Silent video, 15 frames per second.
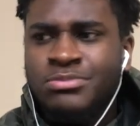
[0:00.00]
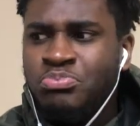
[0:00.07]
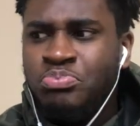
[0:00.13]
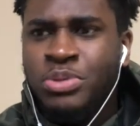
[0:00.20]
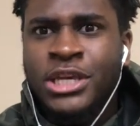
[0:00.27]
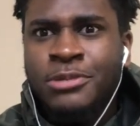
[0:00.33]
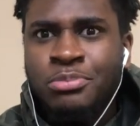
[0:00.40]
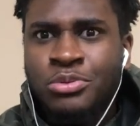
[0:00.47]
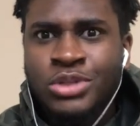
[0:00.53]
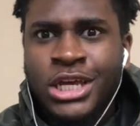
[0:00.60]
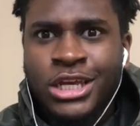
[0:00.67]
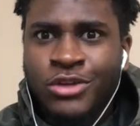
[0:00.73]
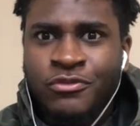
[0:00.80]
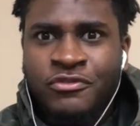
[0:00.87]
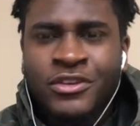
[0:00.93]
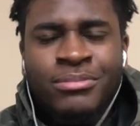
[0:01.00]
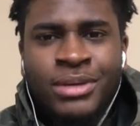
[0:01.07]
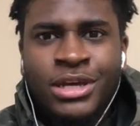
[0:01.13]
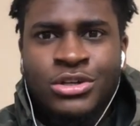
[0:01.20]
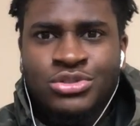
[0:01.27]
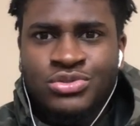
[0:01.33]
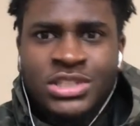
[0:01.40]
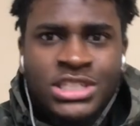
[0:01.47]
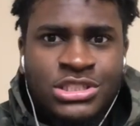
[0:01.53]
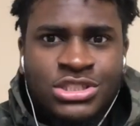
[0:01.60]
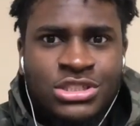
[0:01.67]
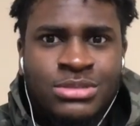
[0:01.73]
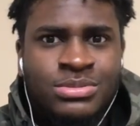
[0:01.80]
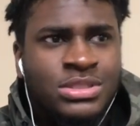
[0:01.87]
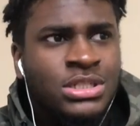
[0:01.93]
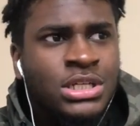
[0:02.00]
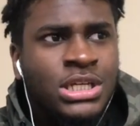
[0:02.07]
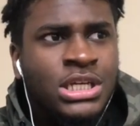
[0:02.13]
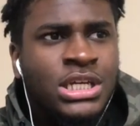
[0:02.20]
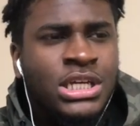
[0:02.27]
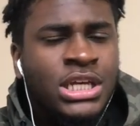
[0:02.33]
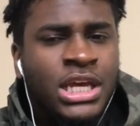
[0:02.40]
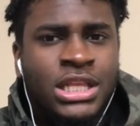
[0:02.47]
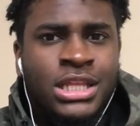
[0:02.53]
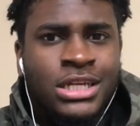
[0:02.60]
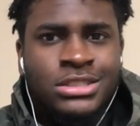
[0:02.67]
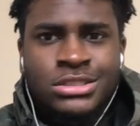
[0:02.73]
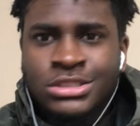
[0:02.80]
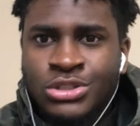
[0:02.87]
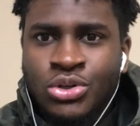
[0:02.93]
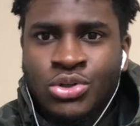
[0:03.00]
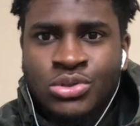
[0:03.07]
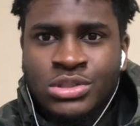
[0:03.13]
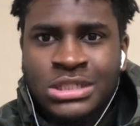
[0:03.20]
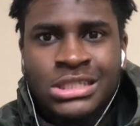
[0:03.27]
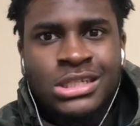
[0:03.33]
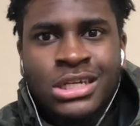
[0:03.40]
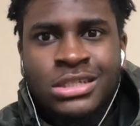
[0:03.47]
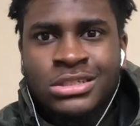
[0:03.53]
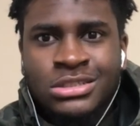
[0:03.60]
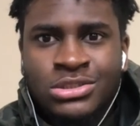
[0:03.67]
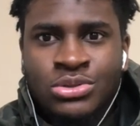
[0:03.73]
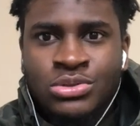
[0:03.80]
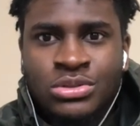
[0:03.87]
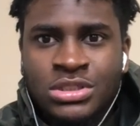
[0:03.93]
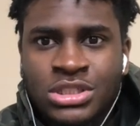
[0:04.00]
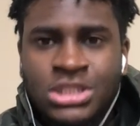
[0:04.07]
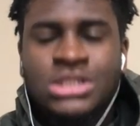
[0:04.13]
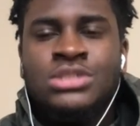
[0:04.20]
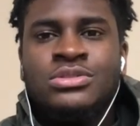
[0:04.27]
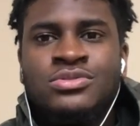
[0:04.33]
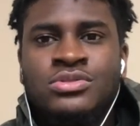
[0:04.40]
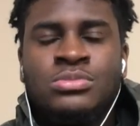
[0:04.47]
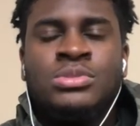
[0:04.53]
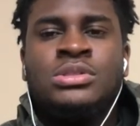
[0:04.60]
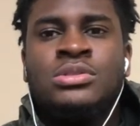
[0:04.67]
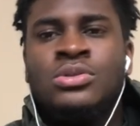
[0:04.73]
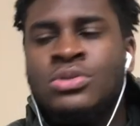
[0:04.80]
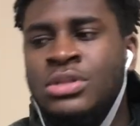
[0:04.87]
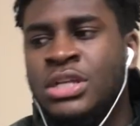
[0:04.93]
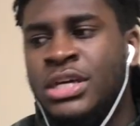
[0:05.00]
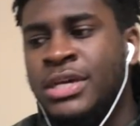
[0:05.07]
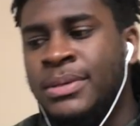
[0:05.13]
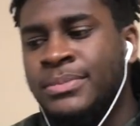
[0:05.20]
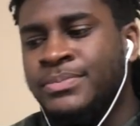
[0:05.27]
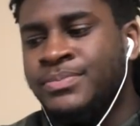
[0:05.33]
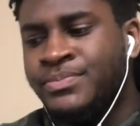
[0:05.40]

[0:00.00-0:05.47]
people, like females, relationships, and like these hoes ain't nothing, these hoes ain't shit. You feel me? Or like,